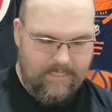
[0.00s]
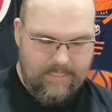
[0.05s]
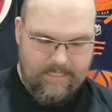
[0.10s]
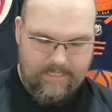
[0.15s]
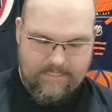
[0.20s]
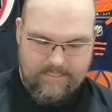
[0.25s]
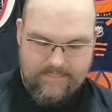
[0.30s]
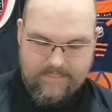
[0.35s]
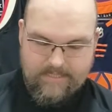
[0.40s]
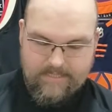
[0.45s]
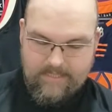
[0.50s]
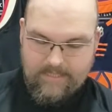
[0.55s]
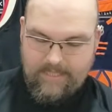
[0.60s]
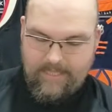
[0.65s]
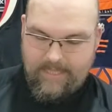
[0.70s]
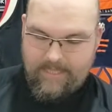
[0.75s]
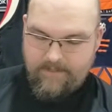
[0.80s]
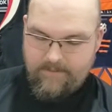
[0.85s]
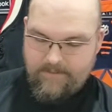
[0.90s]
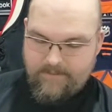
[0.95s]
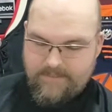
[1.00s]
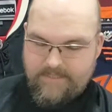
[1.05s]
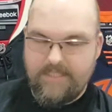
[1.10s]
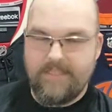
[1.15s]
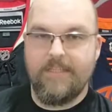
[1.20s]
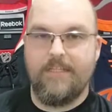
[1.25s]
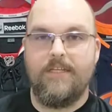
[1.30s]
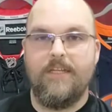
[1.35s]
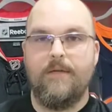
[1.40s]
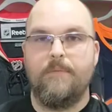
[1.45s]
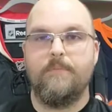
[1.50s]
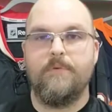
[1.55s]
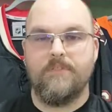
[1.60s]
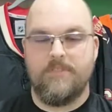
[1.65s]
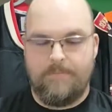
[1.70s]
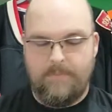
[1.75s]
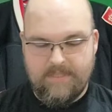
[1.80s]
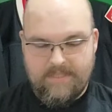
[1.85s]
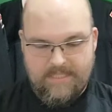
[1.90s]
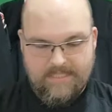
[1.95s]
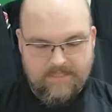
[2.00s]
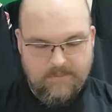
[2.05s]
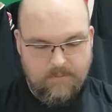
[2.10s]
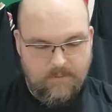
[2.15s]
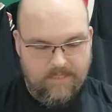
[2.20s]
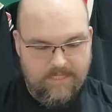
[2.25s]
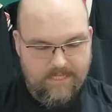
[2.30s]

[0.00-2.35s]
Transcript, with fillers: is the letters and the numbers. But this one